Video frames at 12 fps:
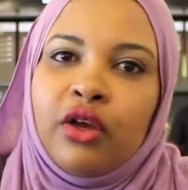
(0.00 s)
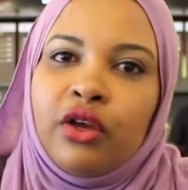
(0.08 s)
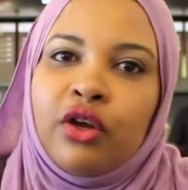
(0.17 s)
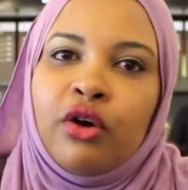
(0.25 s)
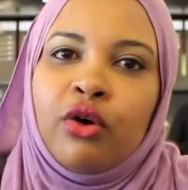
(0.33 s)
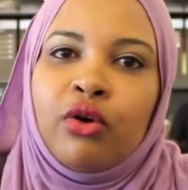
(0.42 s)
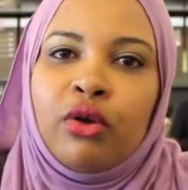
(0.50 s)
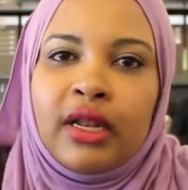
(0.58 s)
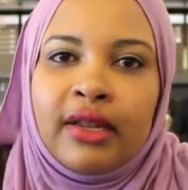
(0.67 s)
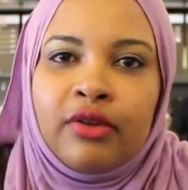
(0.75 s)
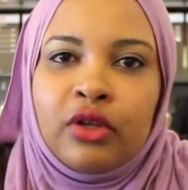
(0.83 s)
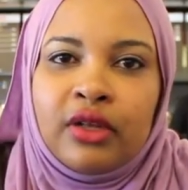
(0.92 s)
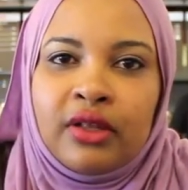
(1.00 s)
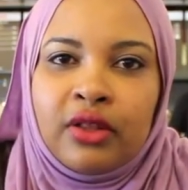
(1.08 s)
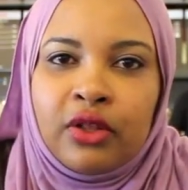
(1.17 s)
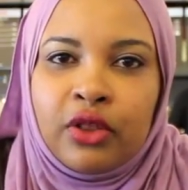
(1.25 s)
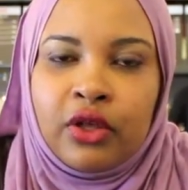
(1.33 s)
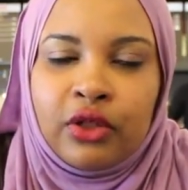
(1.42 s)
You know,
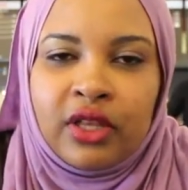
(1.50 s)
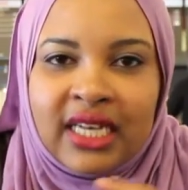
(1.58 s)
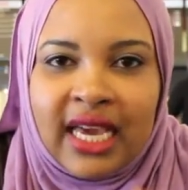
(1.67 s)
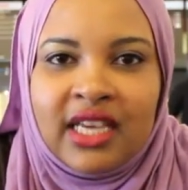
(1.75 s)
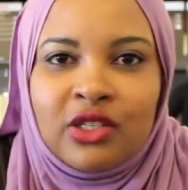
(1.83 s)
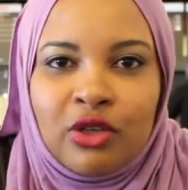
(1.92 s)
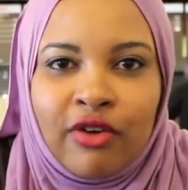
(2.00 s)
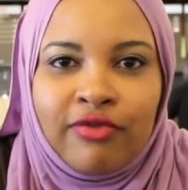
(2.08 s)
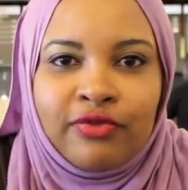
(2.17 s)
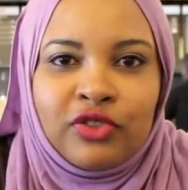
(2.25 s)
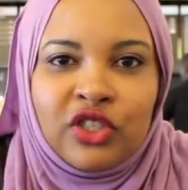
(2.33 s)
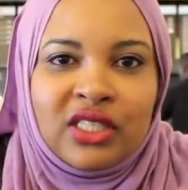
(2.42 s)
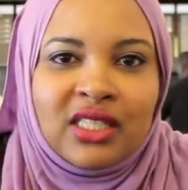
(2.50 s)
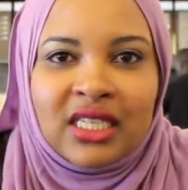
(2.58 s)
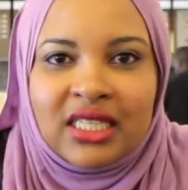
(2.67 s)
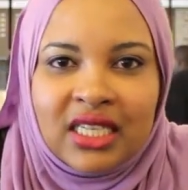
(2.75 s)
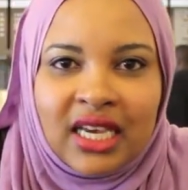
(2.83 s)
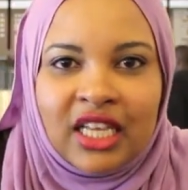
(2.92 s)
the days of just
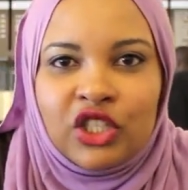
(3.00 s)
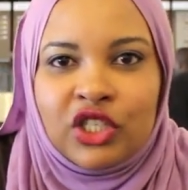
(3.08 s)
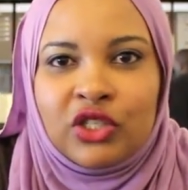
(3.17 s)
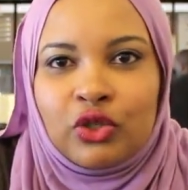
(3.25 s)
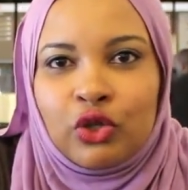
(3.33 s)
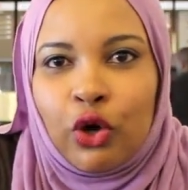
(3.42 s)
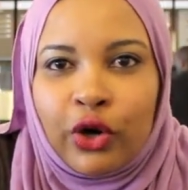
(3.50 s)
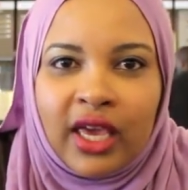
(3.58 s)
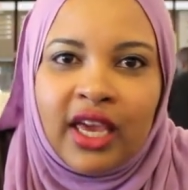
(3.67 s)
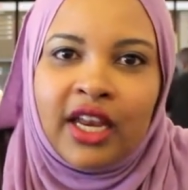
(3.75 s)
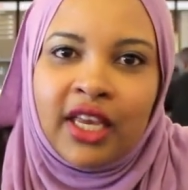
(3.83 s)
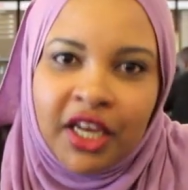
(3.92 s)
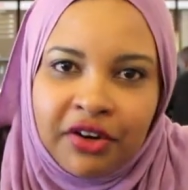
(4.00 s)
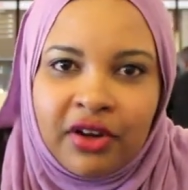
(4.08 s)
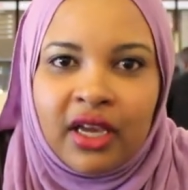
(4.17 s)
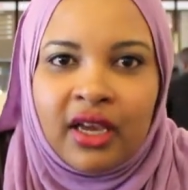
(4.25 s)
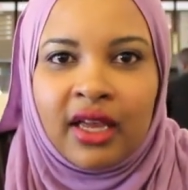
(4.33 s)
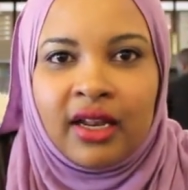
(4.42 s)
sitting and just talking and
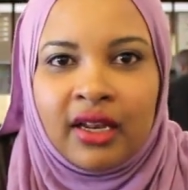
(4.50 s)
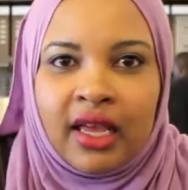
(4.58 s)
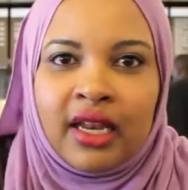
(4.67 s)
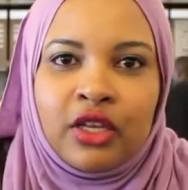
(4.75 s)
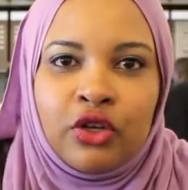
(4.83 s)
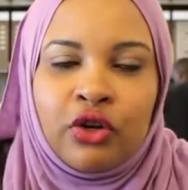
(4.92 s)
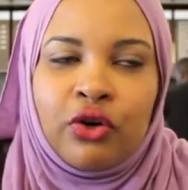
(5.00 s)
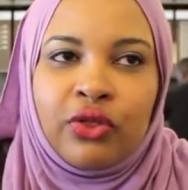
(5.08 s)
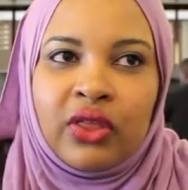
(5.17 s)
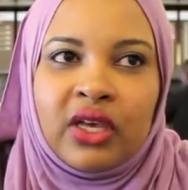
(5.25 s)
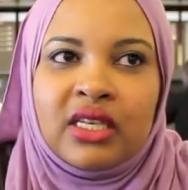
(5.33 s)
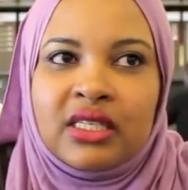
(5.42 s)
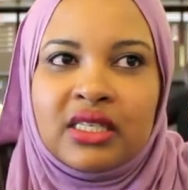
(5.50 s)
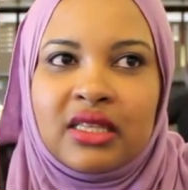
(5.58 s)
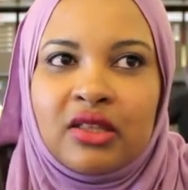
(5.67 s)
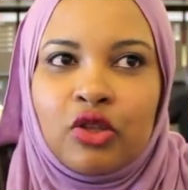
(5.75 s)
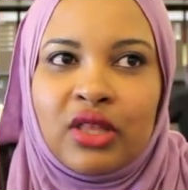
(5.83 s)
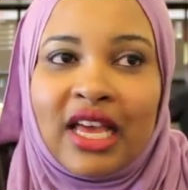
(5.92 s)
hearing and you know, things
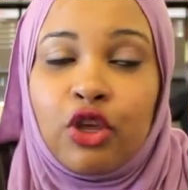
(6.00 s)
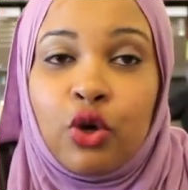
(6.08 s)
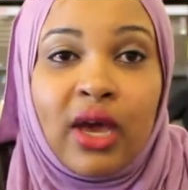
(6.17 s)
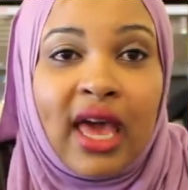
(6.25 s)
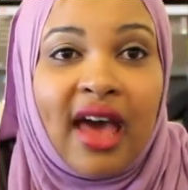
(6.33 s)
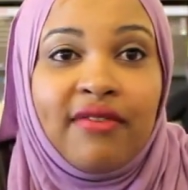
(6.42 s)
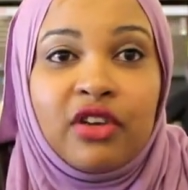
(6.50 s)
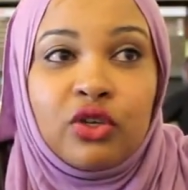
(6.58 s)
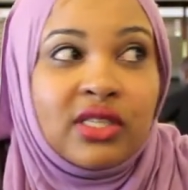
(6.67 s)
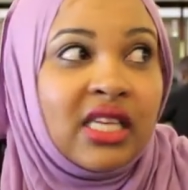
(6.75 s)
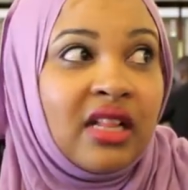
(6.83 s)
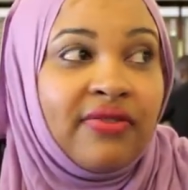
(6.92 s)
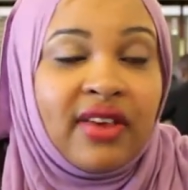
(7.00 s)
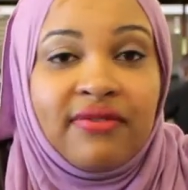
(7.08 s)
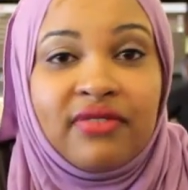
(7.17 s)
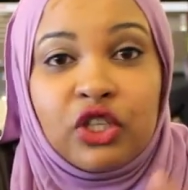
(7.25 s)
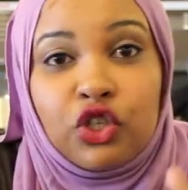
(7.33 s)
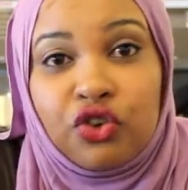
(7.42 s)
that you haven't yourself
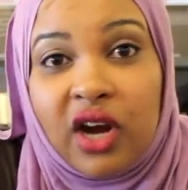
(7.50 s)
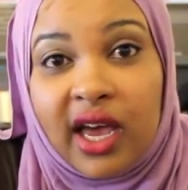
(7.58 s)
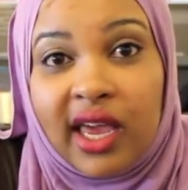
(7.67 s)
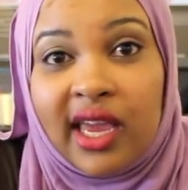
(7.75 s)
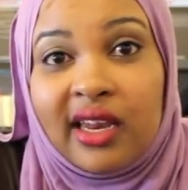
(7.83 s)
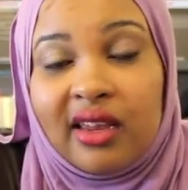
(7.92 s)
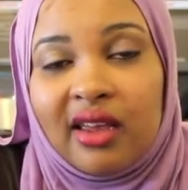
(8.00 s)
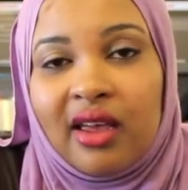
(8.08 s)
even tried